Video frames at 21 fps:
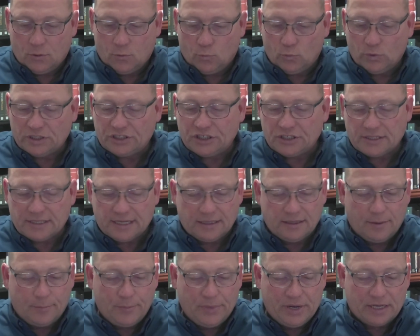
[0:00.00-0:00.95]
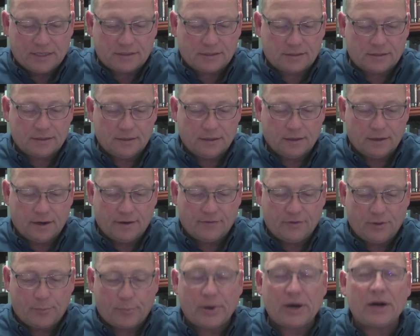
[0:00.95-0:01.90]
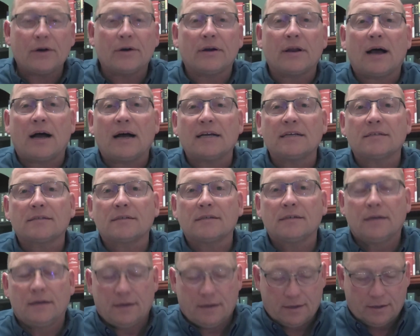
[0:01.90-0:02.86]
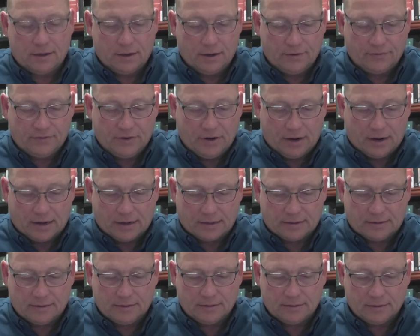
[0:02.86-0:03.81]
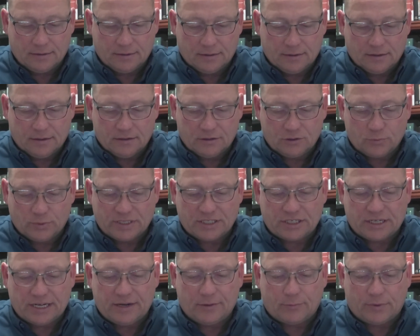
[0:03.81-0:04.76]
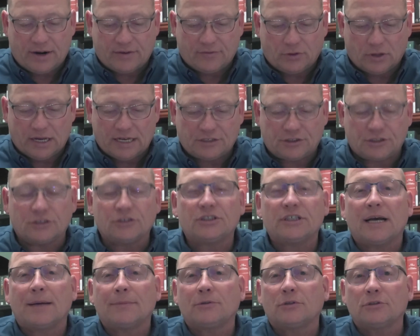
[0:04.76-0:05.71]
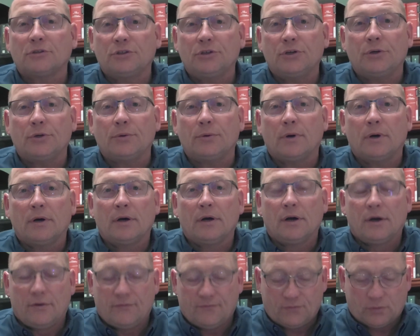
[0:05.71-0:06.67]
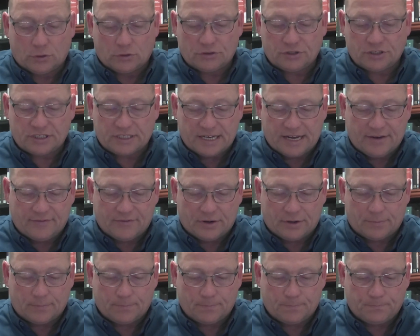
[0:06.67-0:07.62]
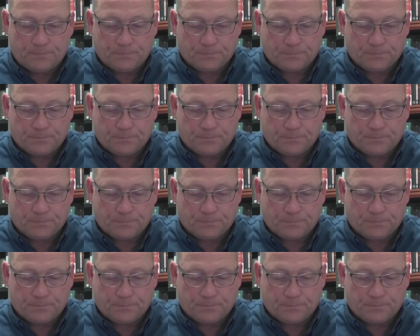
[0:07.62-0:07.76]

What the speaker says: which is in the midst of the paradise of God, as we see in Revelation chapter 2, verse 7.